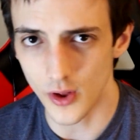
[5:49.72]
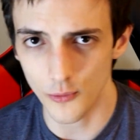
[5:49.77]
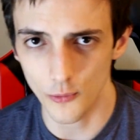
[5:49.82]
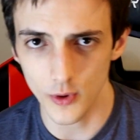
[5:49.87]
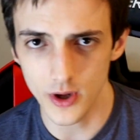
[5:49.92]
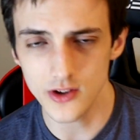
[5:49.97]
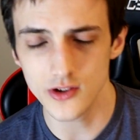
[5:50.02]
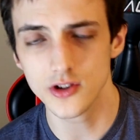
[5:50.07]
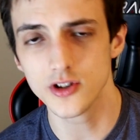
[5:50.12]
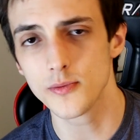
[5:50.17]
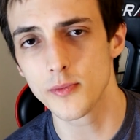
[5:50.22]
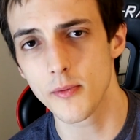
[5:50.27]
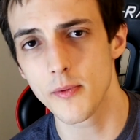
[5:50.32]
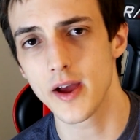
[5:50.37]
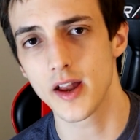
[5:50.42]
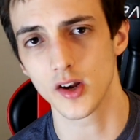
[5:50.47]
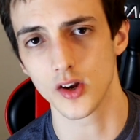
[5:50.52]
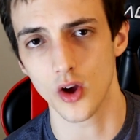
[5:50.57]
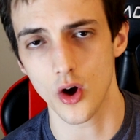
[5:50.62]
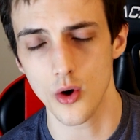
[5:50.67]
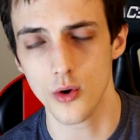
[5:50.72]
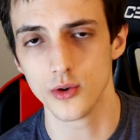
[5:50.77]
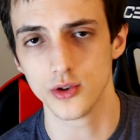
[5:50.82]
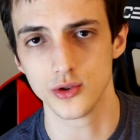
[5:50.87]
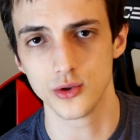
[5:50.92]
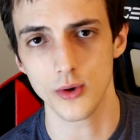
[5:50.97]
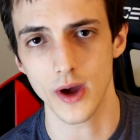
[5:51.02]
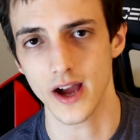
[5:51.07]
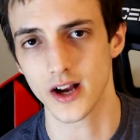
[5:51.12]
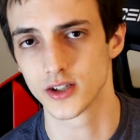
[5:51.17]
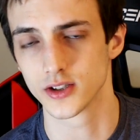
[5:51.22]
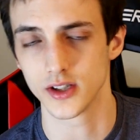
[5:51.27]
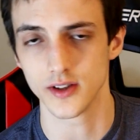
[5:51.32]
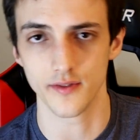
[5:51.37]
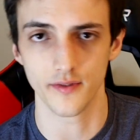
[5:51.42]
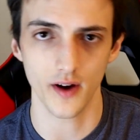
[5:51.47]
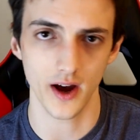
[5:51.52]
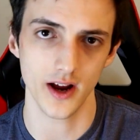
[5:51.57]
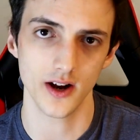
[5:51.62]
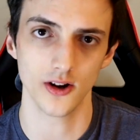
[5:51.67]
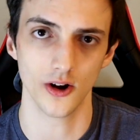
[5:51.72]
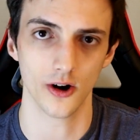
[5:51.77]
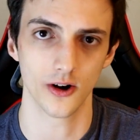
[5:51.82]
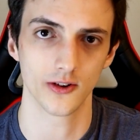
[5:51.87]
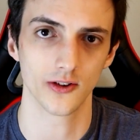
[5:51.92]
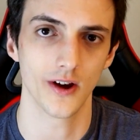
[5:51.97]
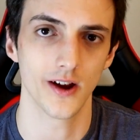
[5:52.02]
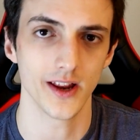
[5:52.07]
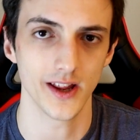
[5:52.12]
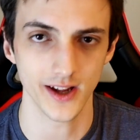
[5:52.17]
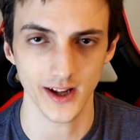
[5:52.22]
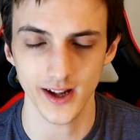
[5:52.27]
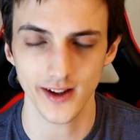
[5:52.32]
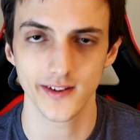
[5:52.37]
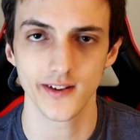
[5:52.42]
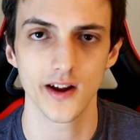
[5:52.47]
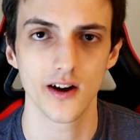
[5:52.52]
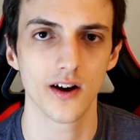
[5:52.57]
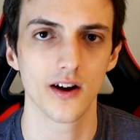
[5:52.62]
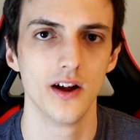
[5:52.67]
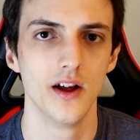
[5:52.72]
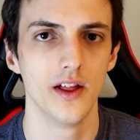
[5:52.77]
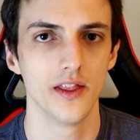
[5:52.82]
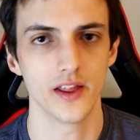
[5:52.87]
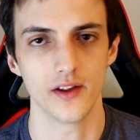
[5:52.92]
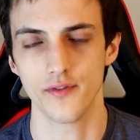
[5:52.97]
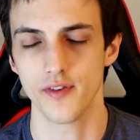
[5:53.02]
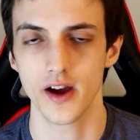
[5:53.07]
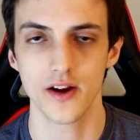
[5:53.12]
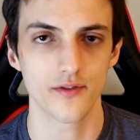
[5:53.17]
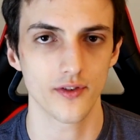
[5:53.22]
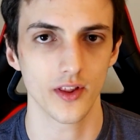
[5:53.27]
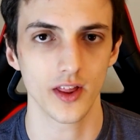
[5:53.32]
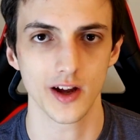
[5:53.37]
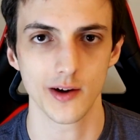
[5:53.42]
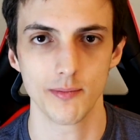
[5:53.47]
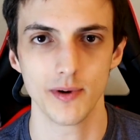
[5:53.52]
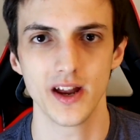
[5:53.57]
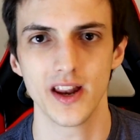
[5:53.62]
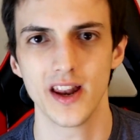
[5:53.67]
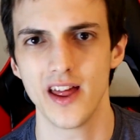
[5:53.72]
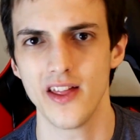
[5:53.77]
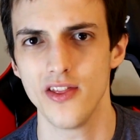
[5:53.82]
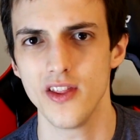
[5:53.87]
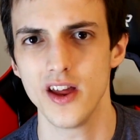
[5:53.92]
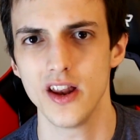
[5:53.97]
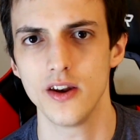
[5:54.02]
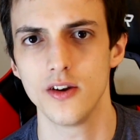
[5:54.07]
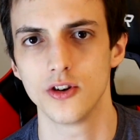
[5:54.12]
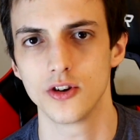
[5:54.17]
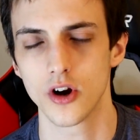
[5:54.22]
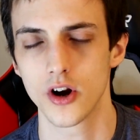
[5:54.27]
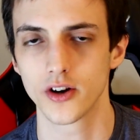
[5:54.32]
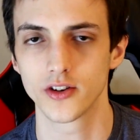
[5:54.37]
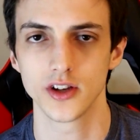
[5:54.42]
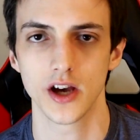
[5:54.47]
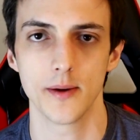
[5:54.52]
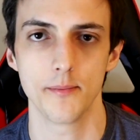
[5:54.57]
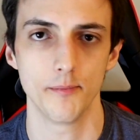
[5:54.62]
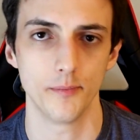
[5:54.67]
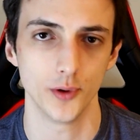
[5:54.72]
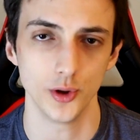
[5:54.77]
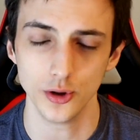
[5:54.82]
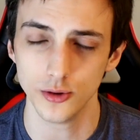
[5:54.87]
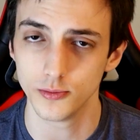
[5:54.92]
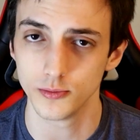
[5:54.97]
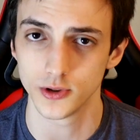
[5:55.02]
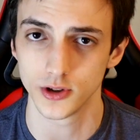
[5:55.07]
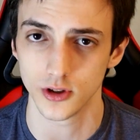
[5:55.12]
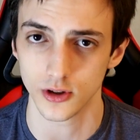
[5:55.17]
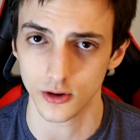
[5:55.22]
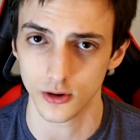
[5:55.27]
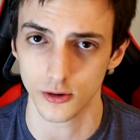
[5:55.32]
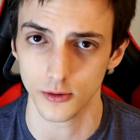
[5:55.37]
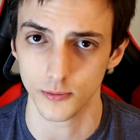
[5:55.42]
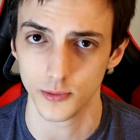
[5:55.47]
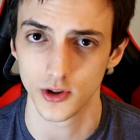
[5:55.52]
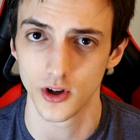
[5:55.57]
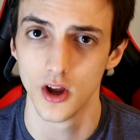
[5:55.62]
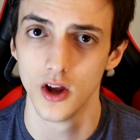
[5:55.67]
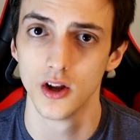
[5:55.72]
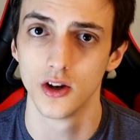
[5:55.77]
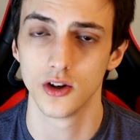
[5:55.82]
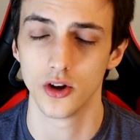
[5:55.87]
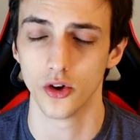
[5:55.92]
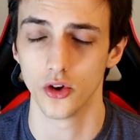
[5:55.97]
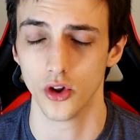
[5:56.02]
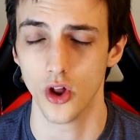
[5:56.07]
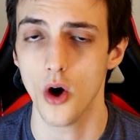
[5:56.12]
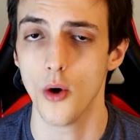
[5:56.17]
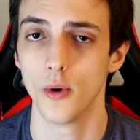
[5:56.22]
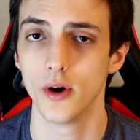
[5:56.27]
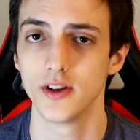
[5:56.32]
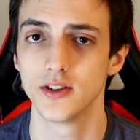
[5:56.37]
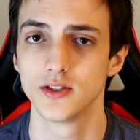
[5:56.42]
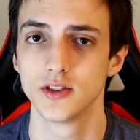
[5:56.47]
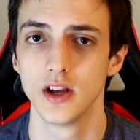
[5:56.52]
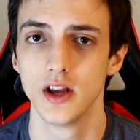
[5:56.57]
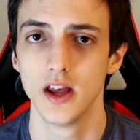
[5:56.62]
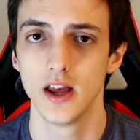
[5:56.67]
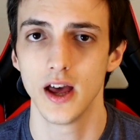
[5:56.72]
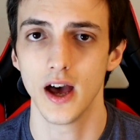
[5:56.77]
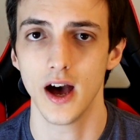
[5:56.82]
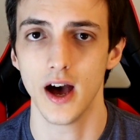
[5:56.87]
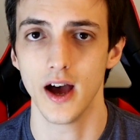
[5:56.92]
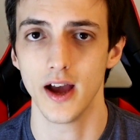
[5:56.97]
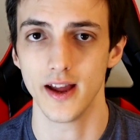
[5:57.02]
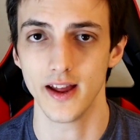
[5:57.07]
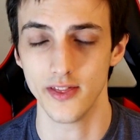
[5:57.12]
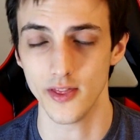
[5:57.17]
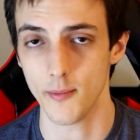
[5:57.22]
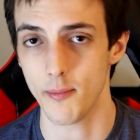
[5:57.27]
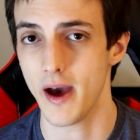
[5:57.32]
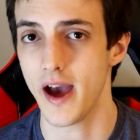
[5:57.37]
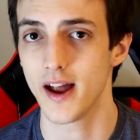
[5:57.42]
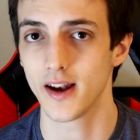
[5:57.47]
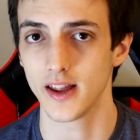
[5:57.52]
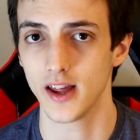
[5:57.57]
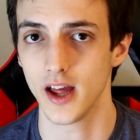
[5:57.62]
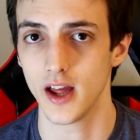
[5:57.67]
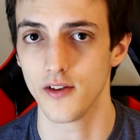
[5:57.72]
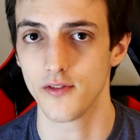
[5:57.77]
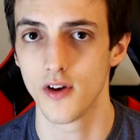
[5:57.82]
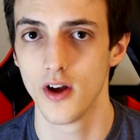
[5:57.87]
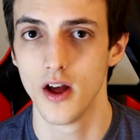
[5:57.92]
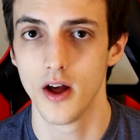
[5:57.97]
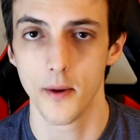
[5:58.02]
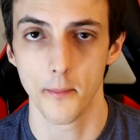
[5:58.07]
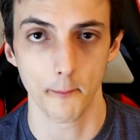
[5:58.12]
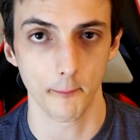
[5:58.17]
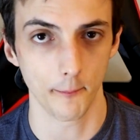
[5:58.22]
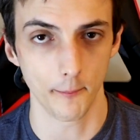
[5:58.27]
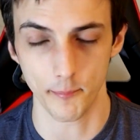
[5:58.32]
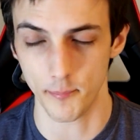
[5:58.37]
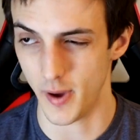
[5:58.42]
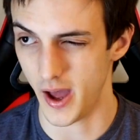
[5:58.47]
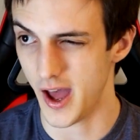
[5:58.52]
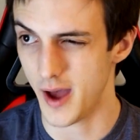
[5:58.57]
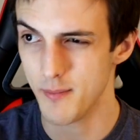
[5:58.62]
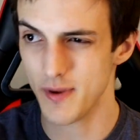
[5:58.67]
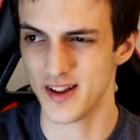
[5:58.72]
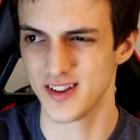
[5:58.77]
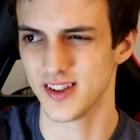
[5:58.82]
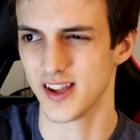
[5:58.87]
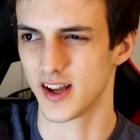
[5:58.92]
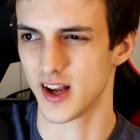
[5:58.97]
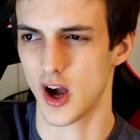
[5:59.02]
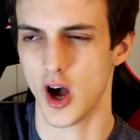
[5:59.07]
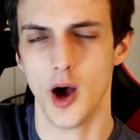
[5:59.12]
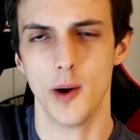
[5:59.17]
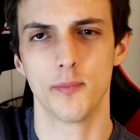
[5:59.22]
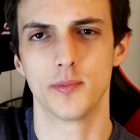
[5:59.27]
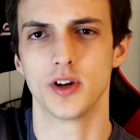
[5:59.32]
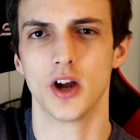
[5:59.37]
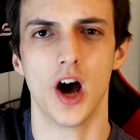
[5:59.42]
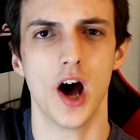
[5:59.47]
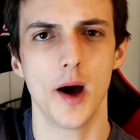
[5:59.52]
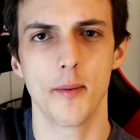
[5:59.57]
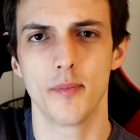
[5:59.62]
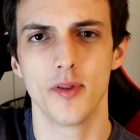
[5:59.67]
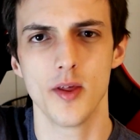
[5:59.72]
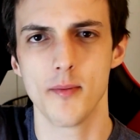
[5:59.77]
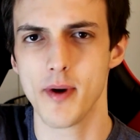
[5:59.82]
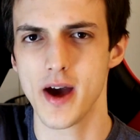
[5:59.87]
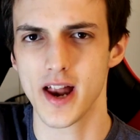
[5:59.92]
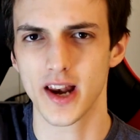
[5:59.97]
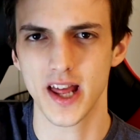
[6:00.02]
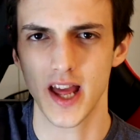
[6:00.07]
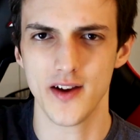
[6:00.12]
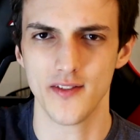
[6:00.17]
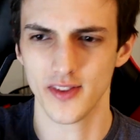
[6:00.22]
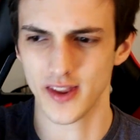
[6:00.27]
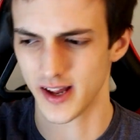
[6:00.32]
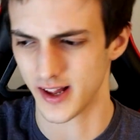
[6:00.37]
when Superman goes to actually fight Darkseid, he gets there, they fight for like a bit, and then Darkseid booms tubes to Lois in the Batcave. Batman's like up top in the Batcave, and